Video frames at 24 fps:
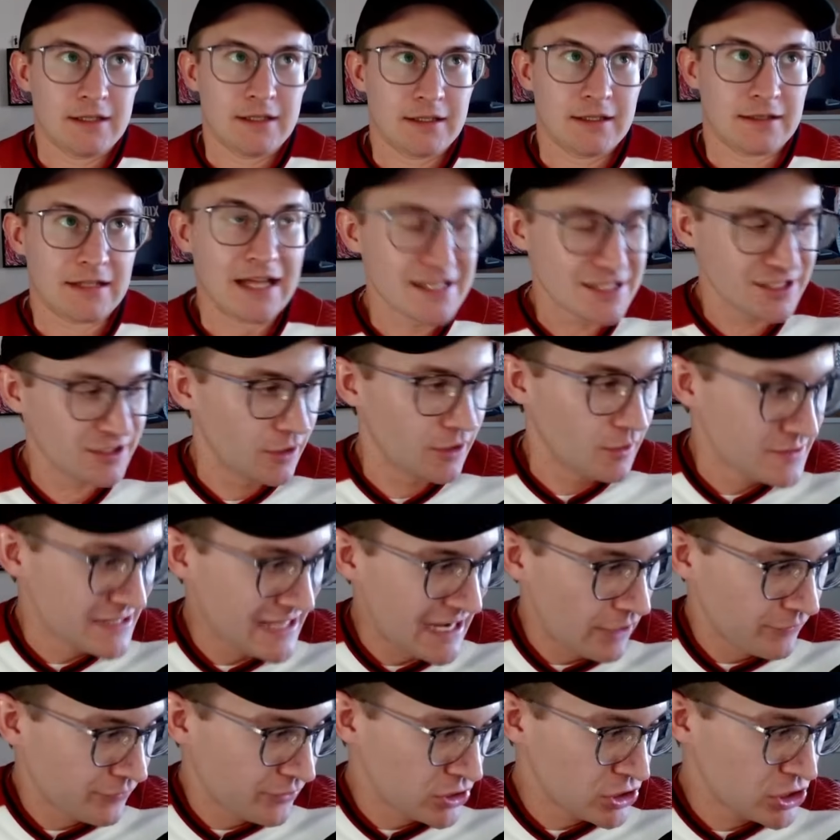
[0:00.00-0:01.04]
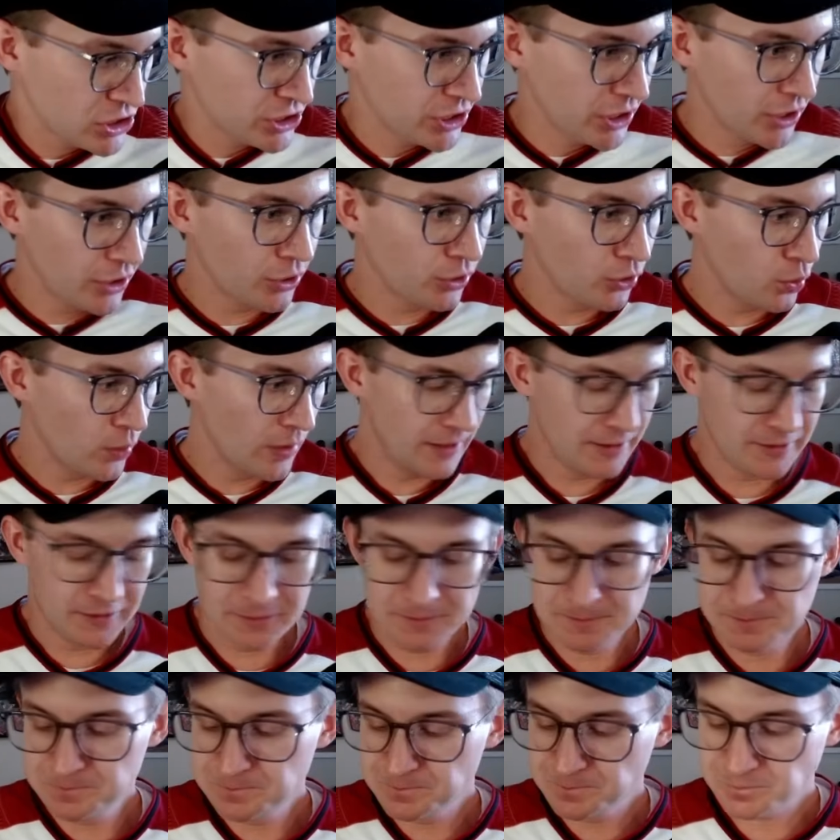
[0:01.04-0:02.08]
Let's close out the show.
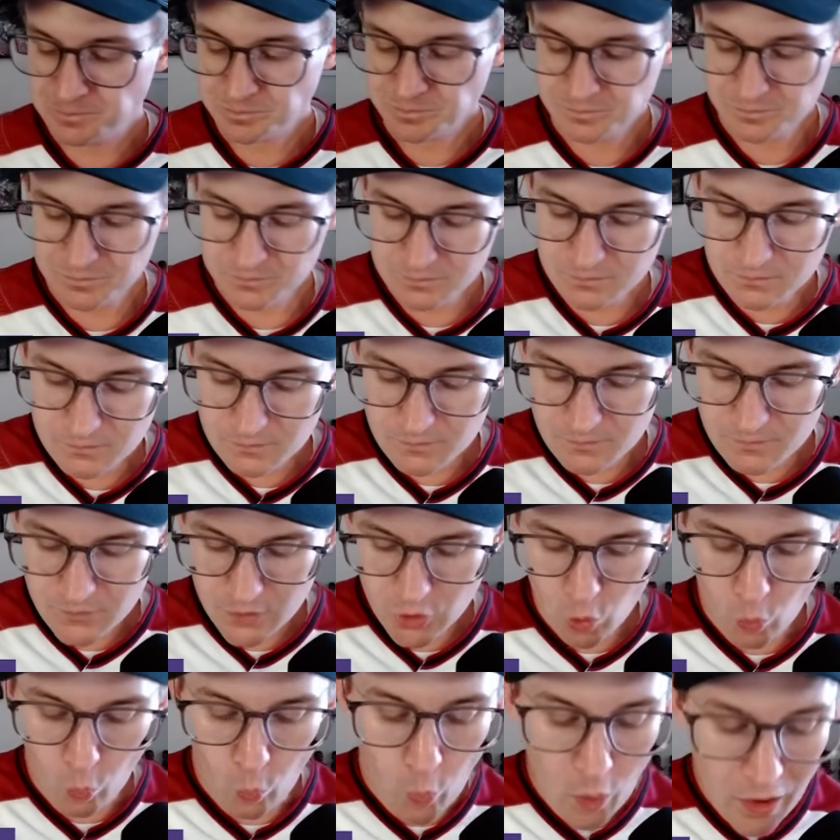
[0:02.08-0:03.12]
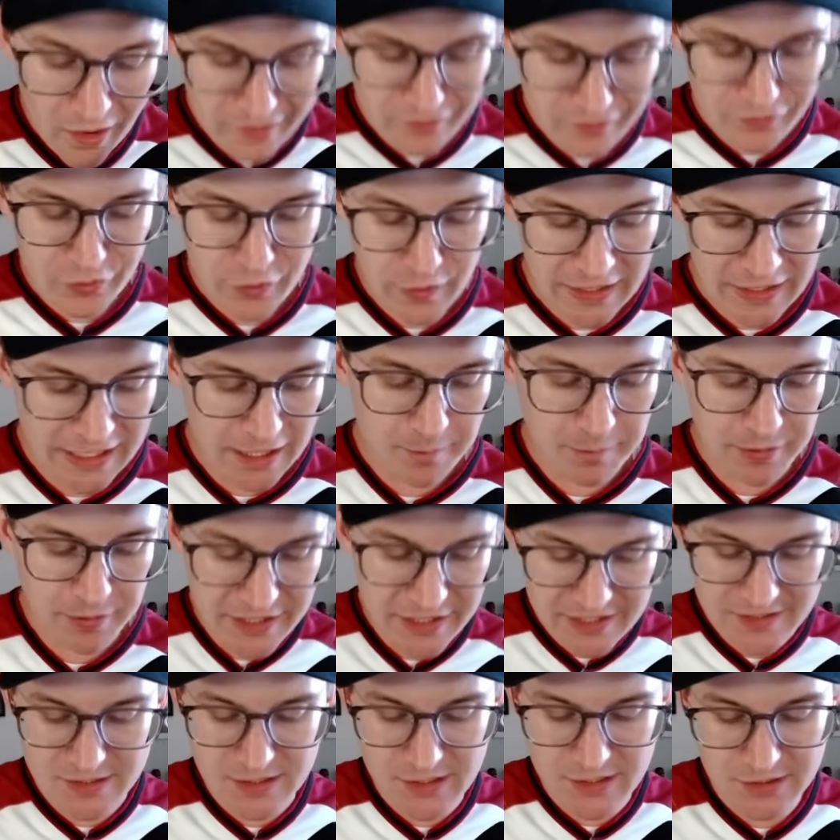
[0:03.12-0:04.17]
One thing
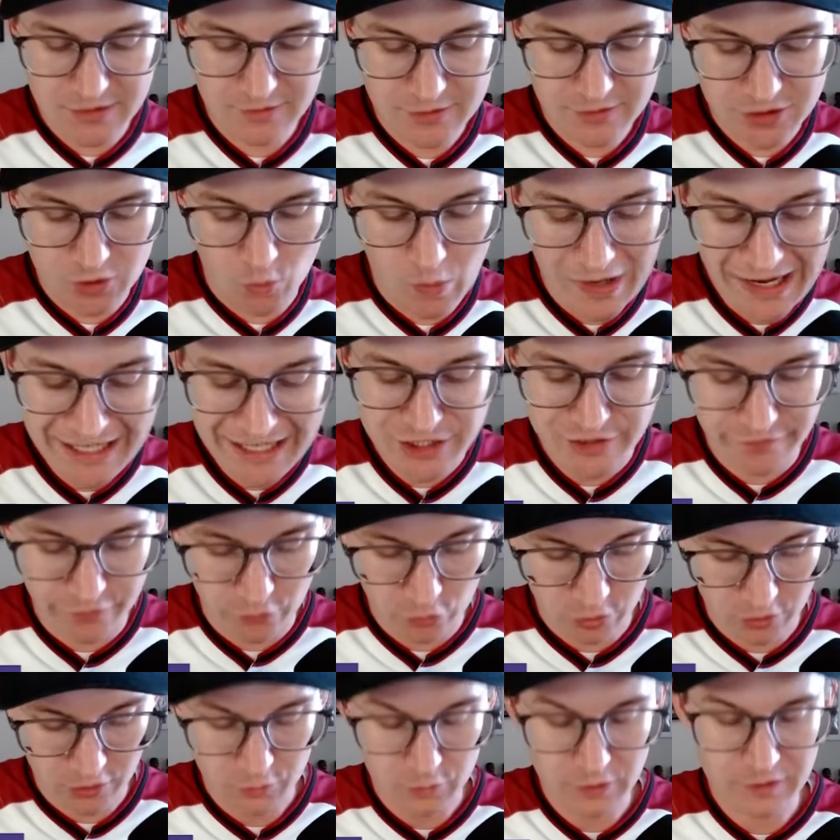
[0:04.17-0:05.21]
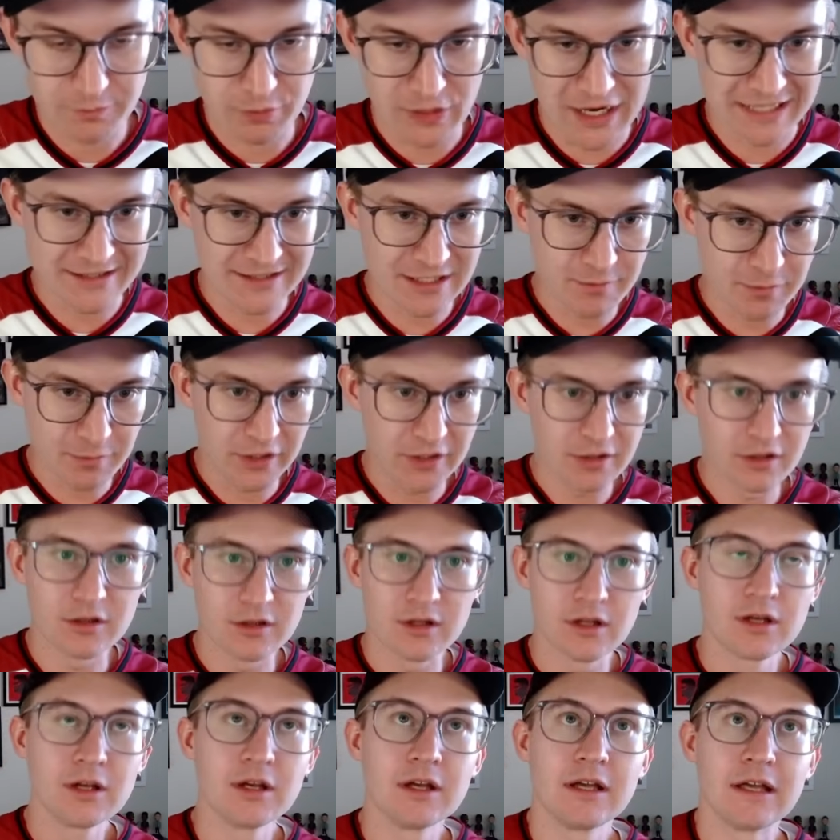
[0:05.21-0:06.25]
apiece to watch for with Bradley Beal
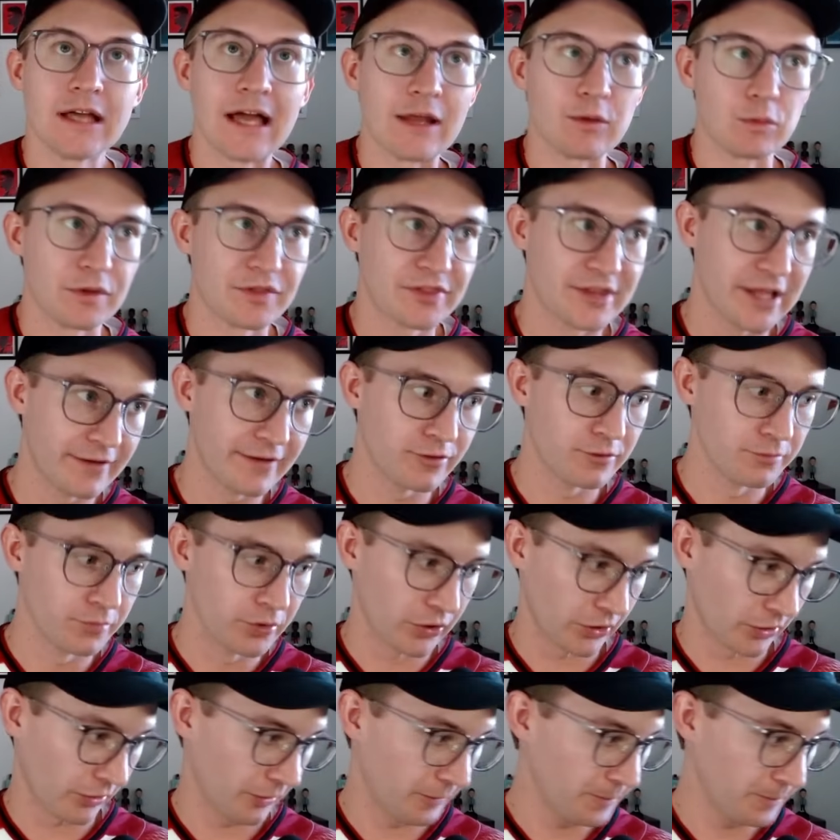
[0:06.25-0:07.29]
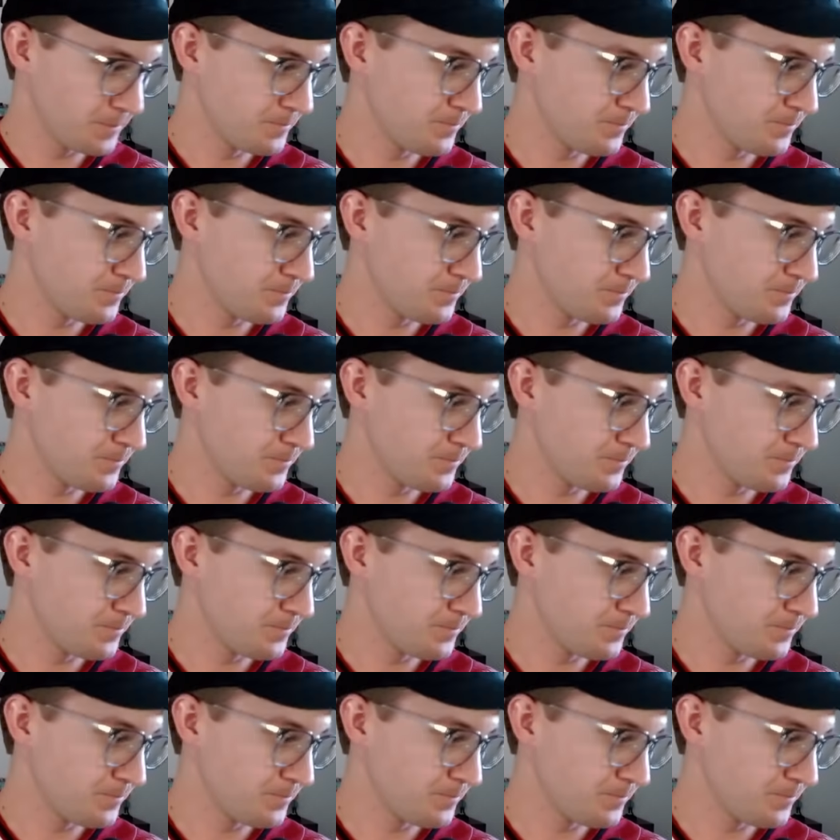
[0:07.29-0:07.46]
and with Devin Booker.